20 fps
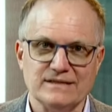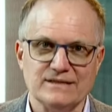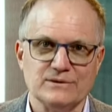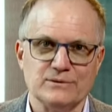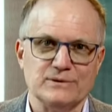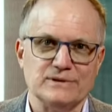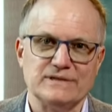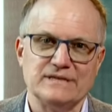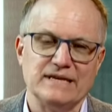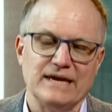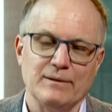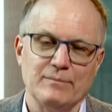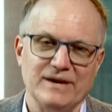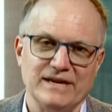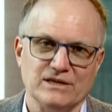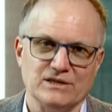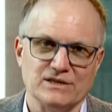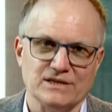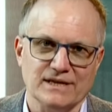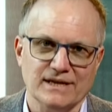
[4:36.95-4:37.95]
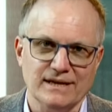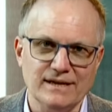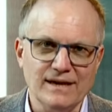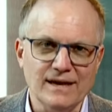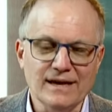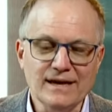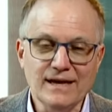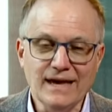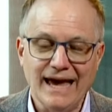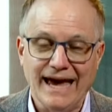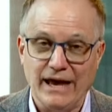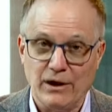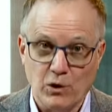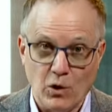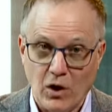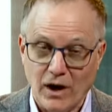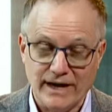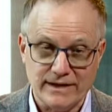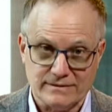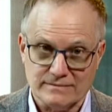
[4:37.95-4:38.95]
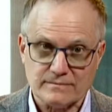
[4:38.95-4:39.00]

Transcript: through the CMHC, and not